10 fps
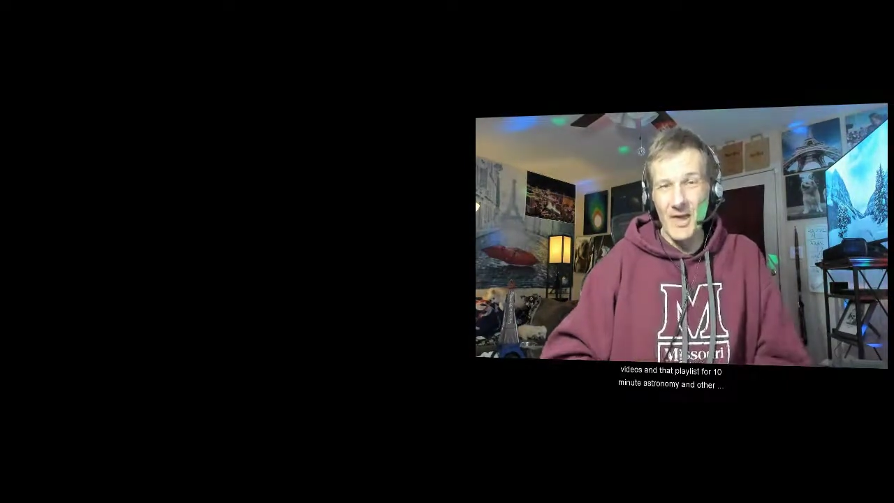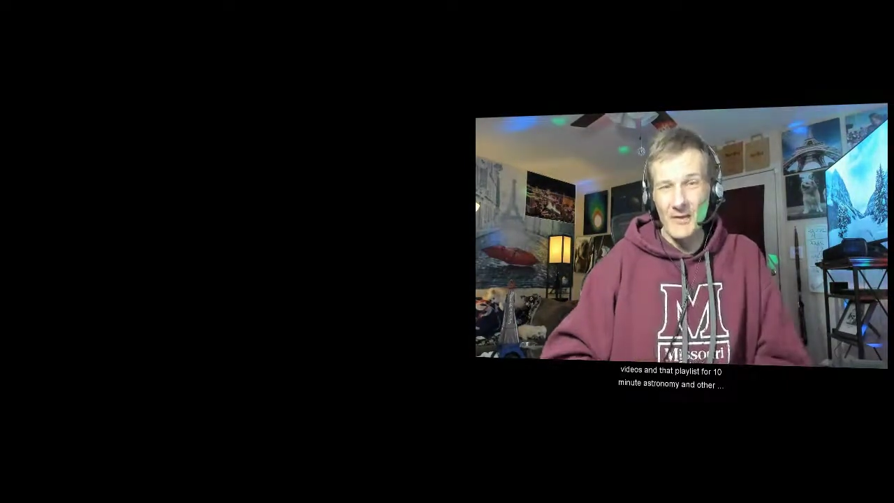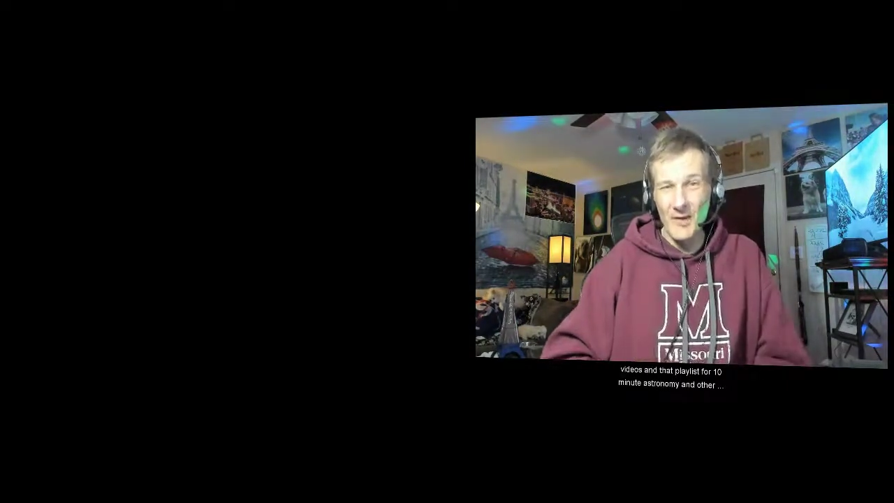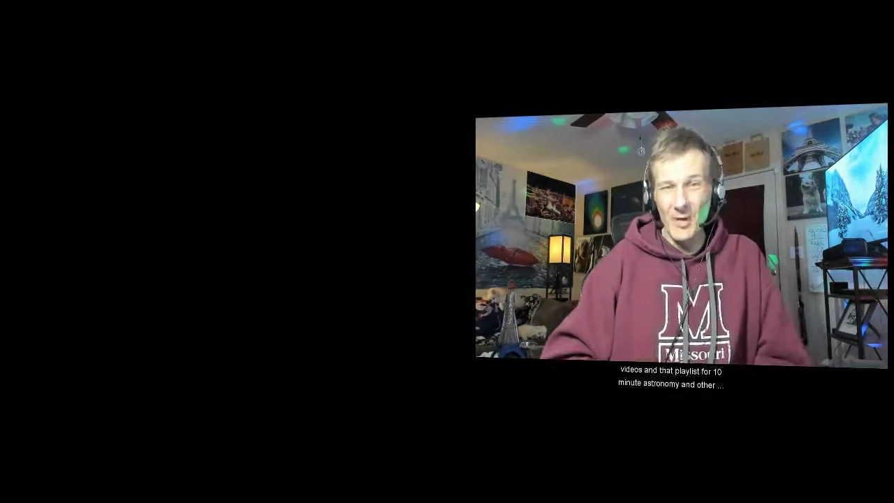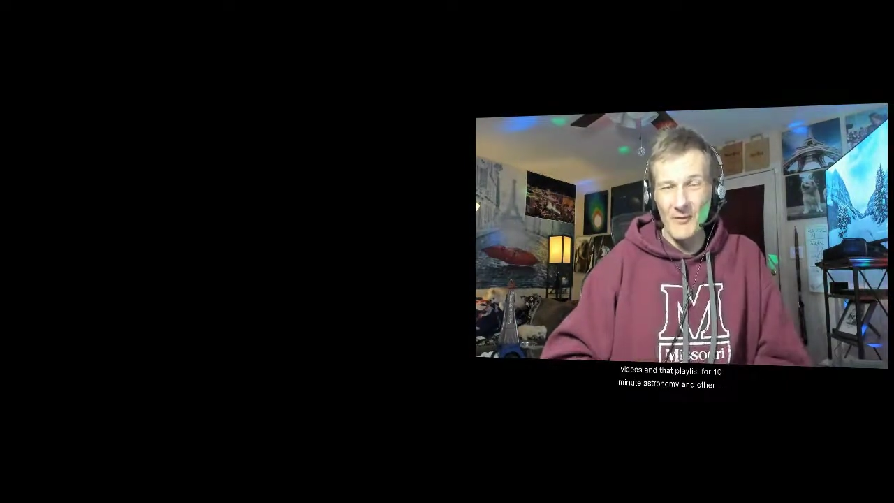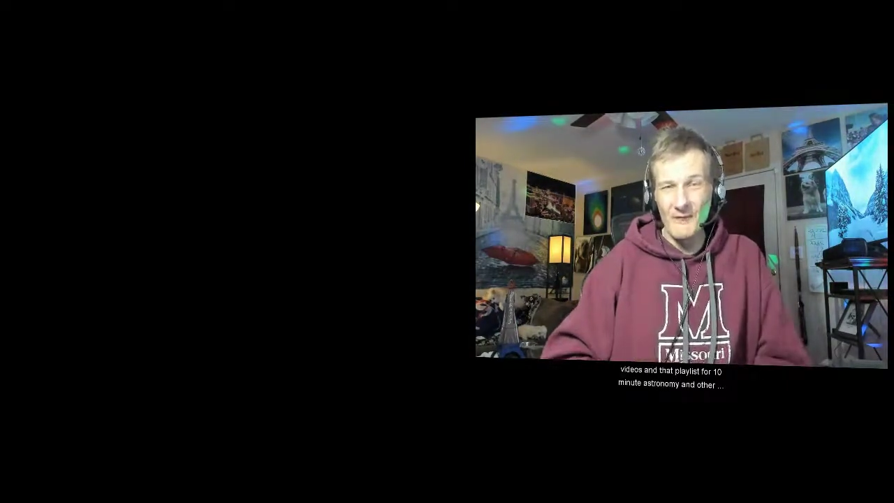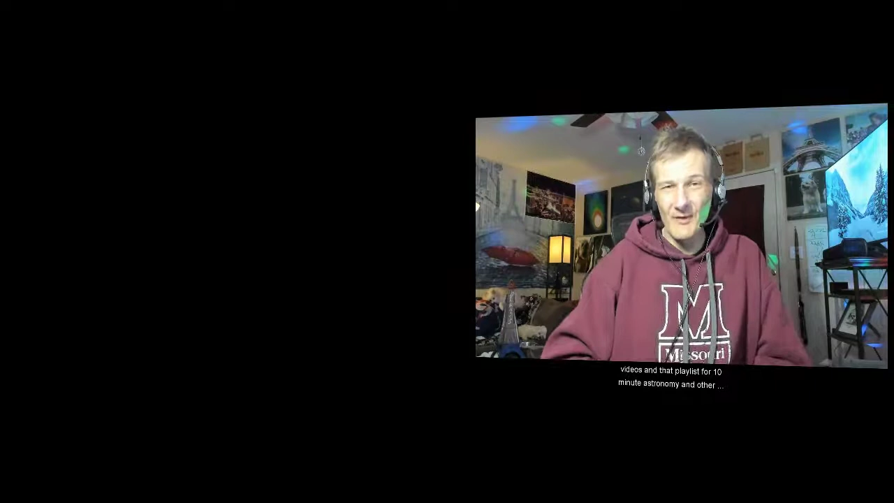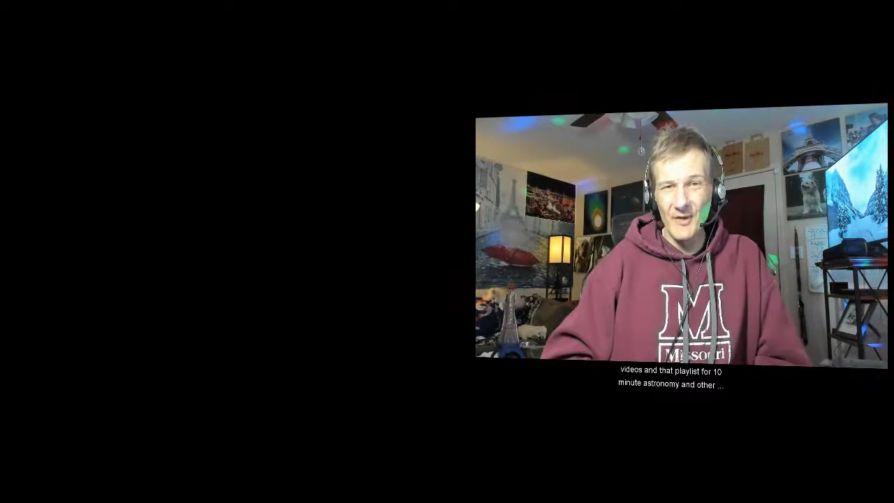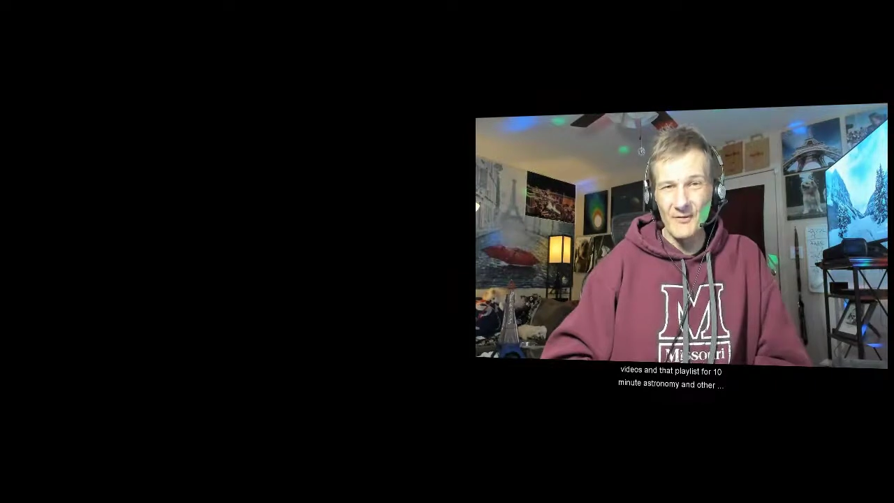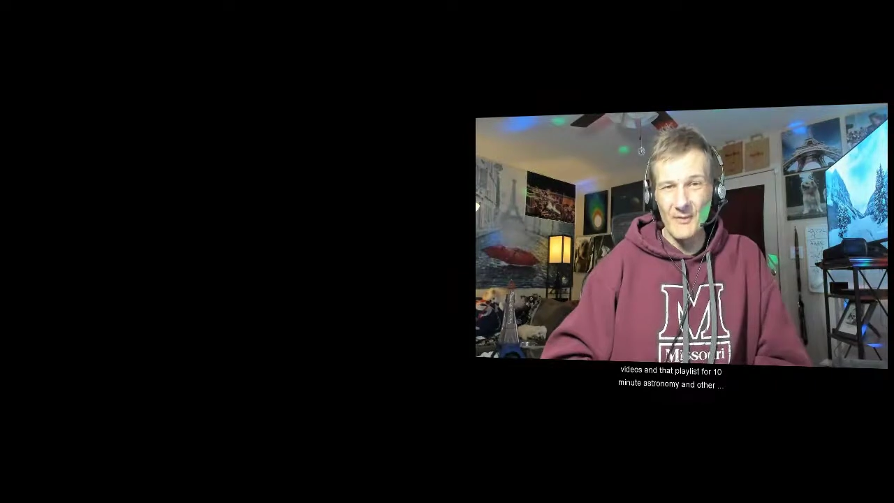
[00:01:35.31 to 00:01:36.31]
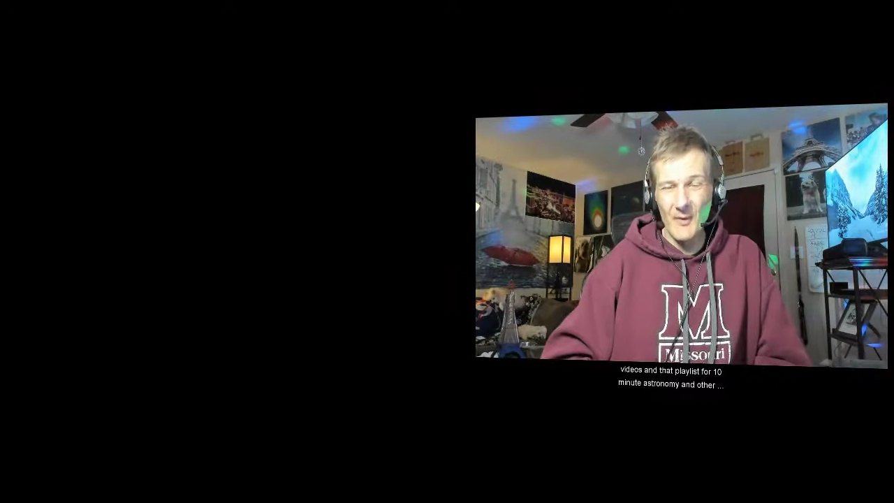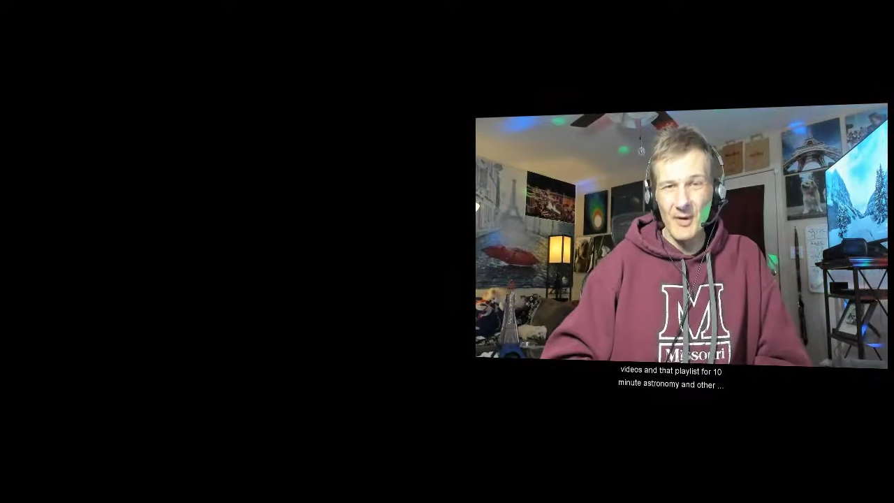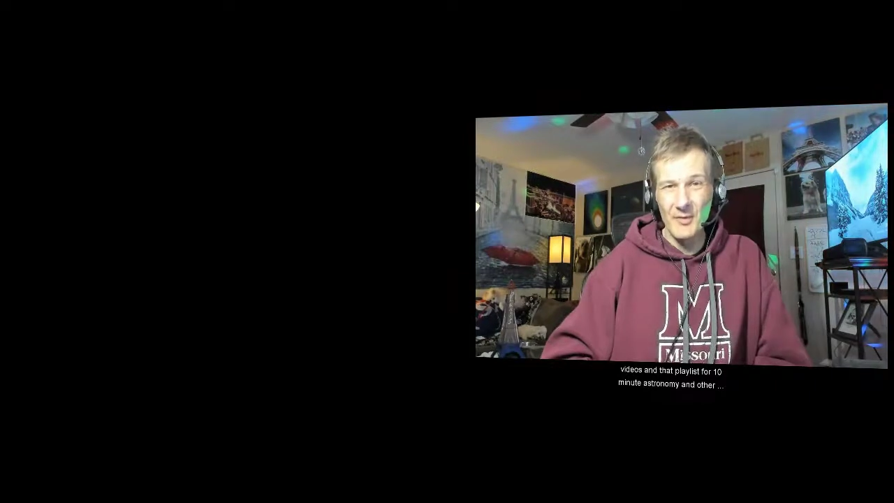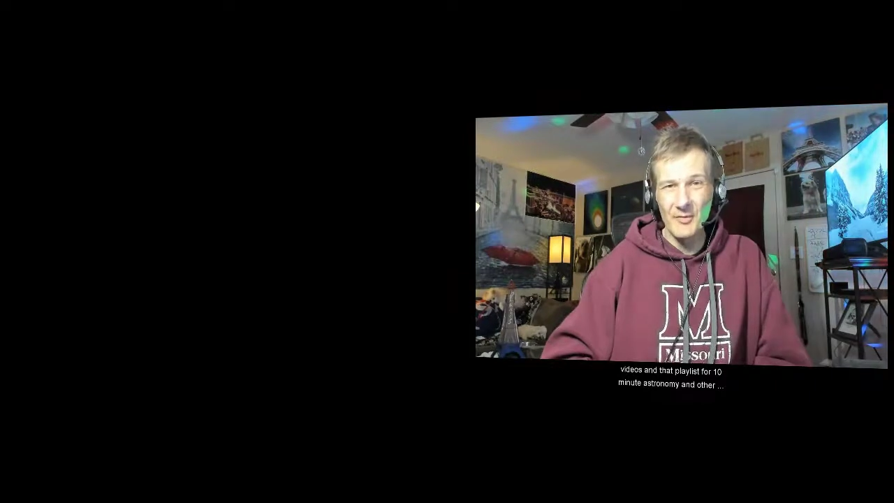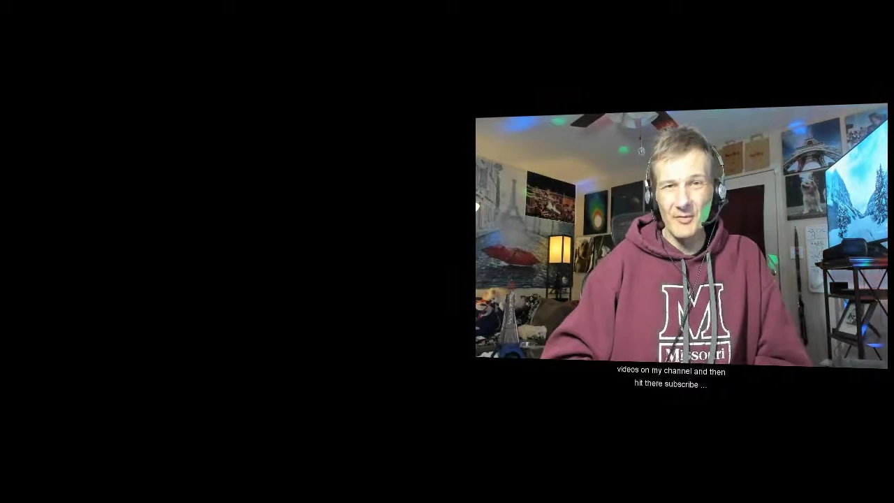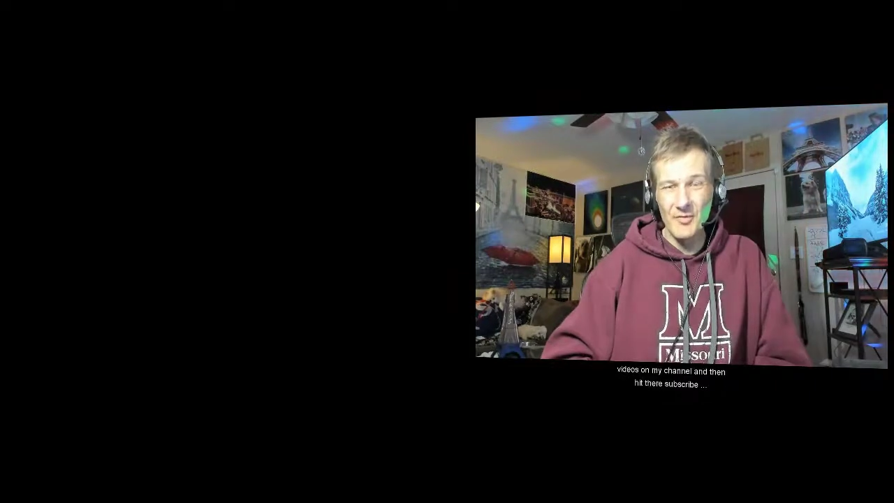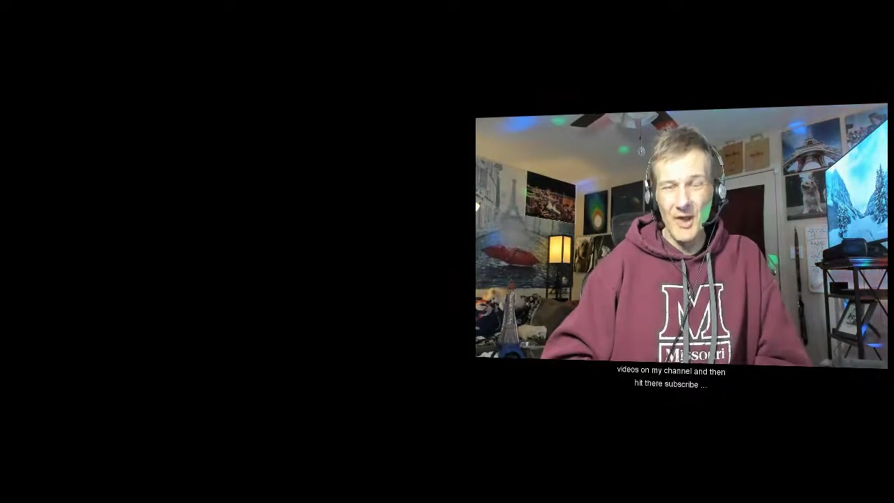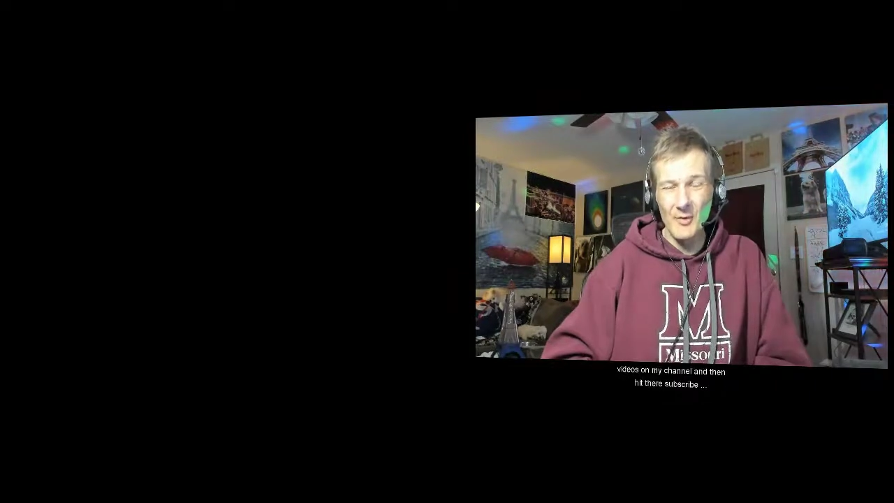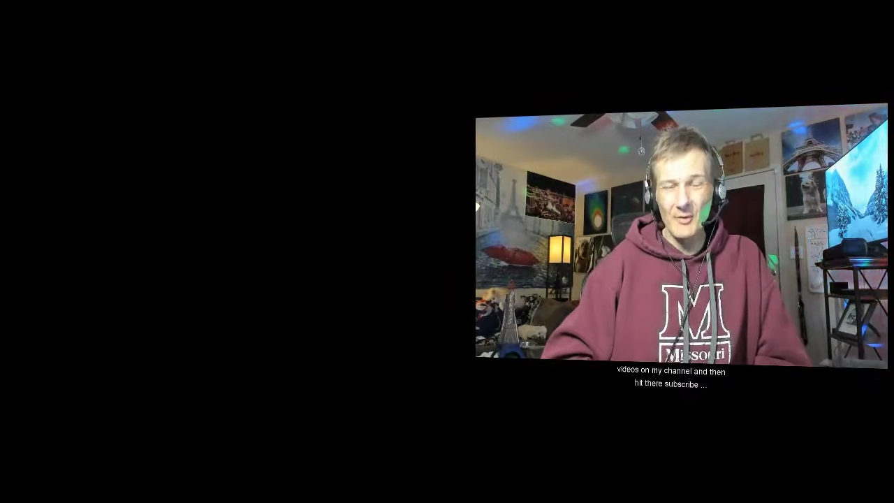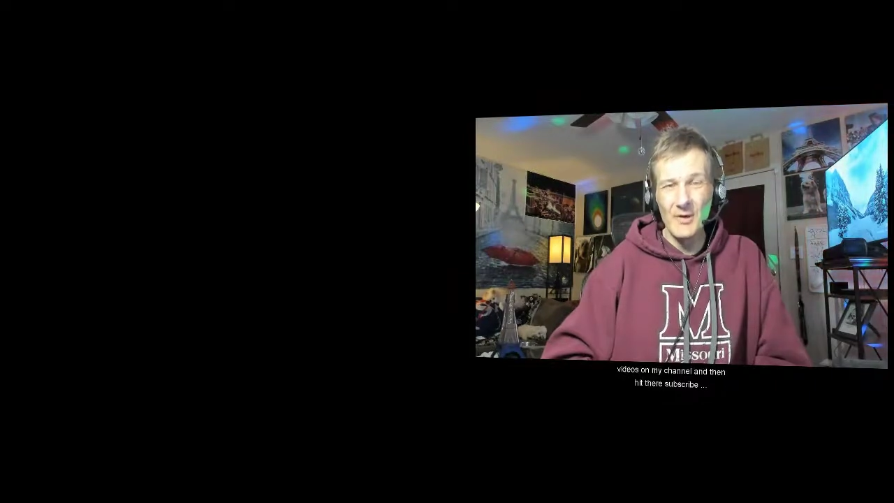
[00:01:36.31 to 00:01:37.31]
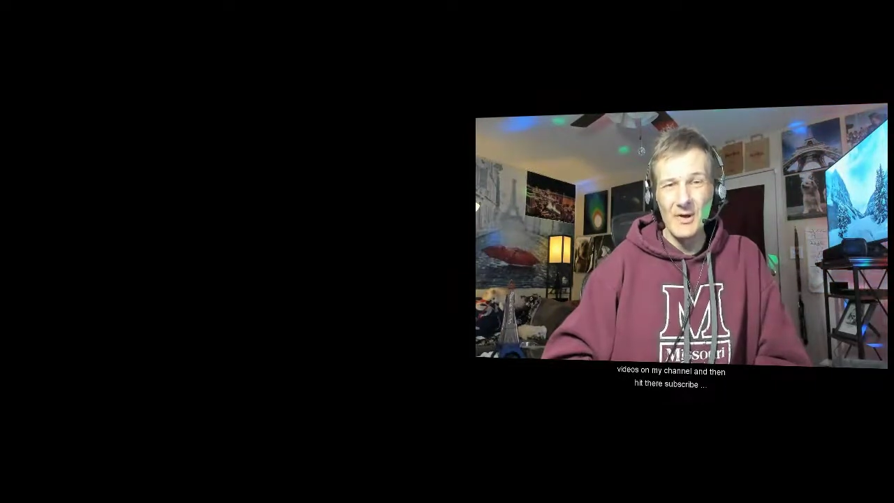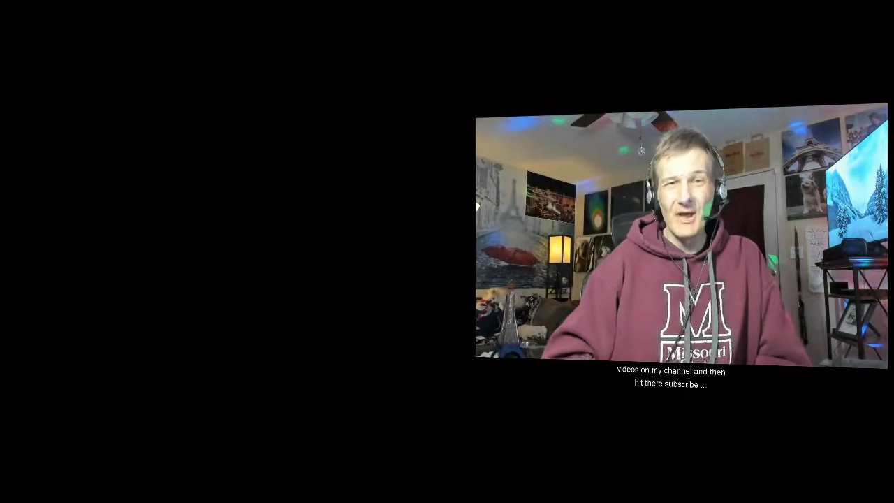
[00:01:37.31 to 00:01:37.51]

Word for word: and other videos on my channel,